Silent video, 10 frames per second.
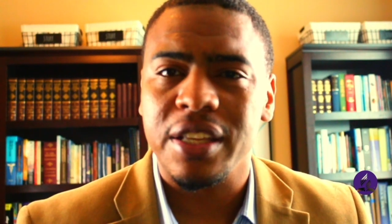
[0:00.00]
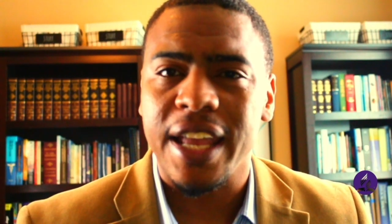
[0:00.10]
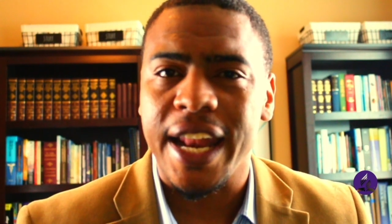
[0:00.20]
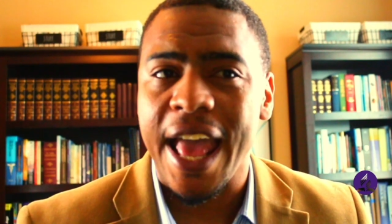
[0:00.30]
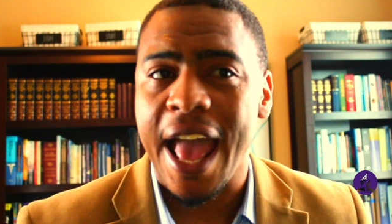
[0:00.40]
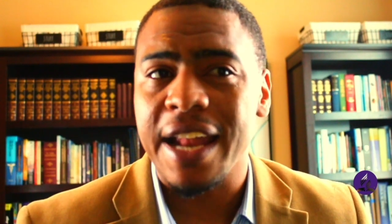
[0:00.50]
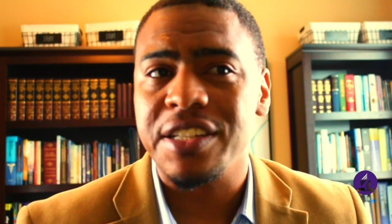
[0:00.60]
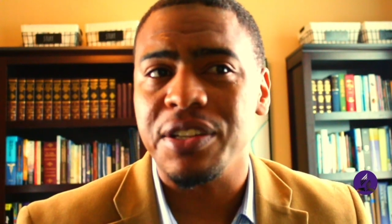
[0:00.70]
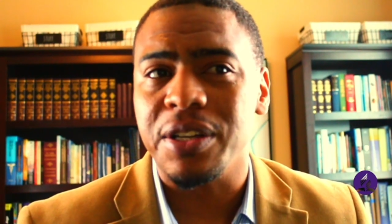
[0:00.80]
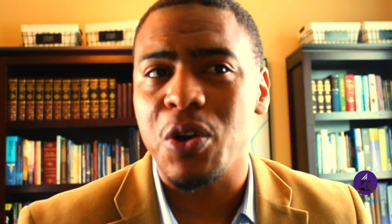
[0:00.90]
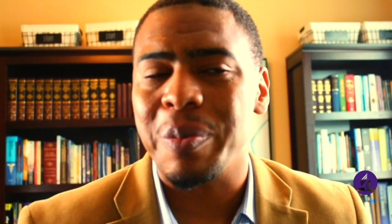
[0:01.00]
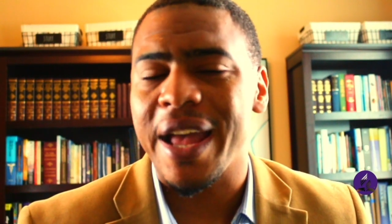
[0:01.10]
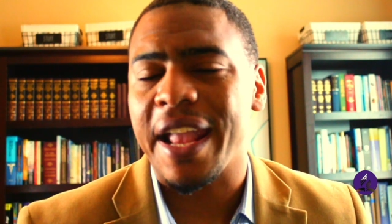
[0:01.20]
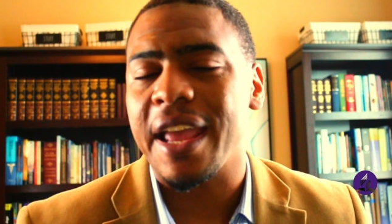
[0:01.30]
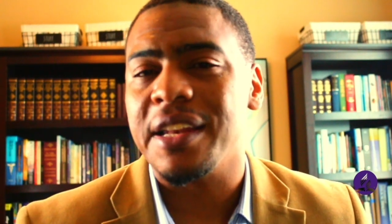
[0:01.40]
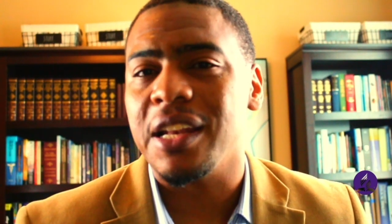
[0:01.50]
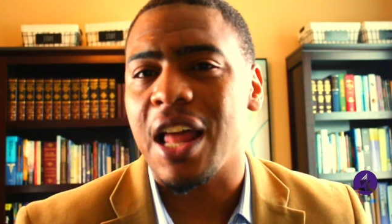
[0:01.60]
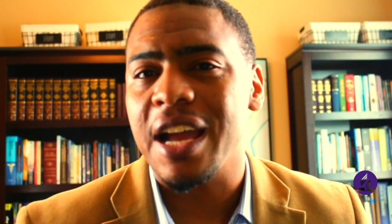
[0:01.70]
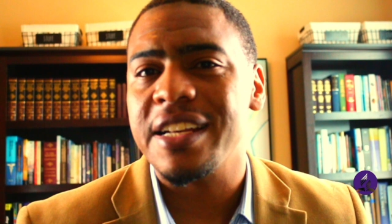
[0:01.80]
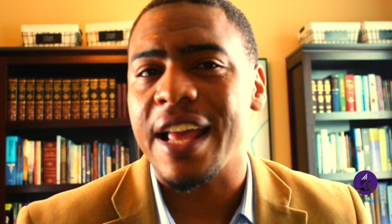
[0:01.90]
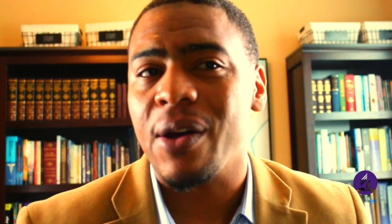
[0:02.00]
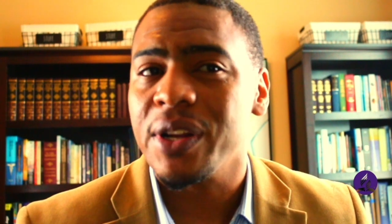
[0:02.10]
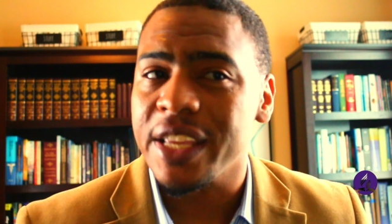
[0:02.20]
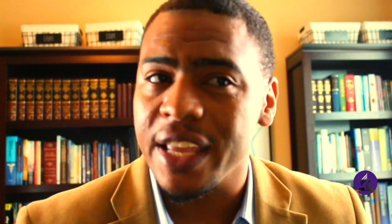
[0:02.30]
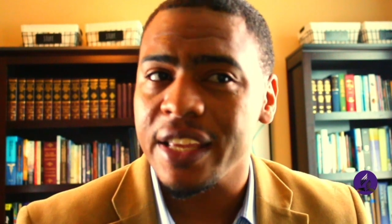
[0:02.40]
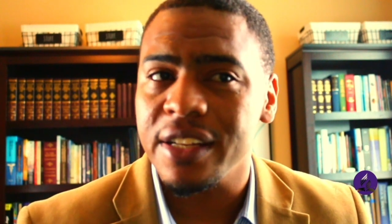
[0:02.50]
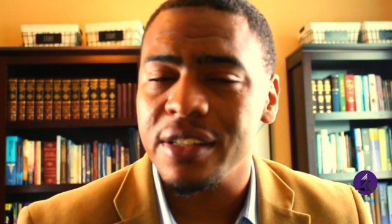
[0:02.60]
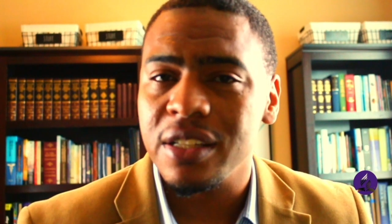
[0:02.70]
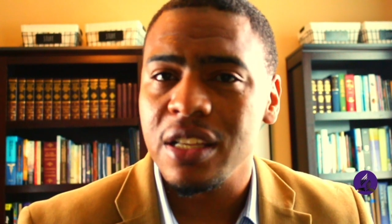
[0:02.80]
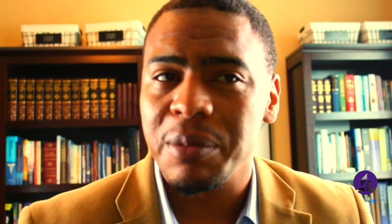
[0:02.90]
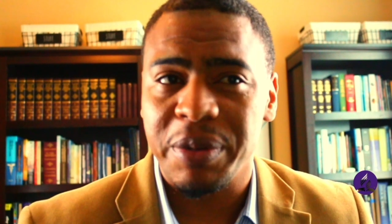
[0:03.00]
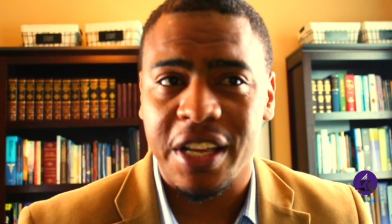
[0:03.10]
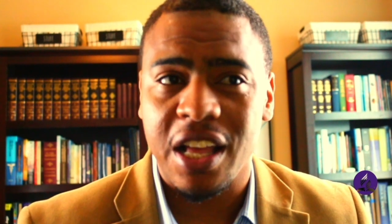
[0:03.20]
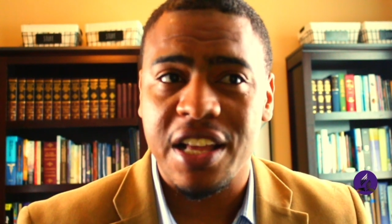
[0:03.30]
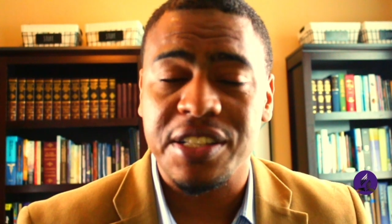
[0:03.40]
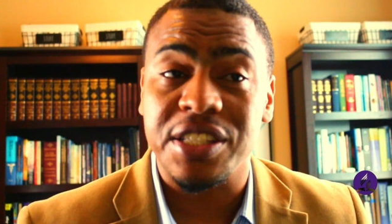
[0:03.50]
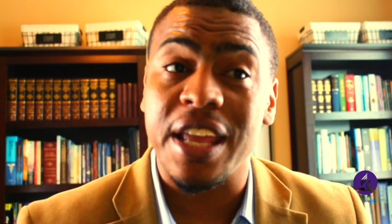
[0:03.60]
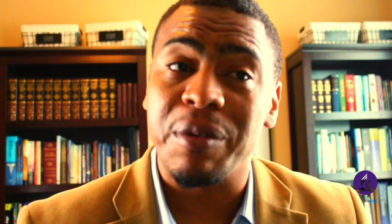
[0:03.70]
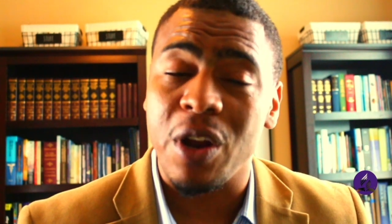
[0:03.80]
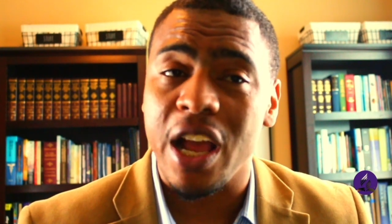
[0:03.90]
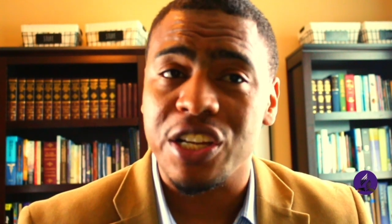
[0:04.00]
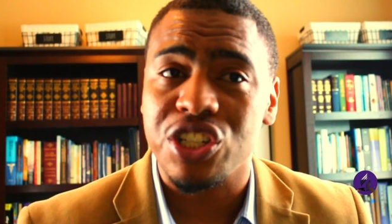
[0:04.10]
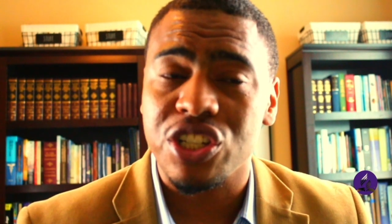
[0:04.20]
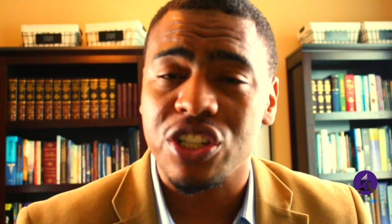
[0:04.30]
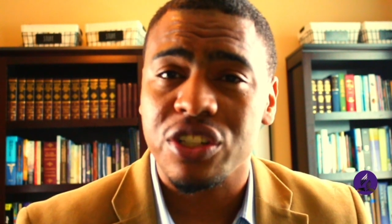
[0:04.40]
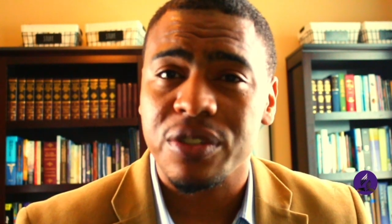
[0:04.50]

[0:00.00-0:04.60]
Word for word: and had to go back into lockdown again because they rushed.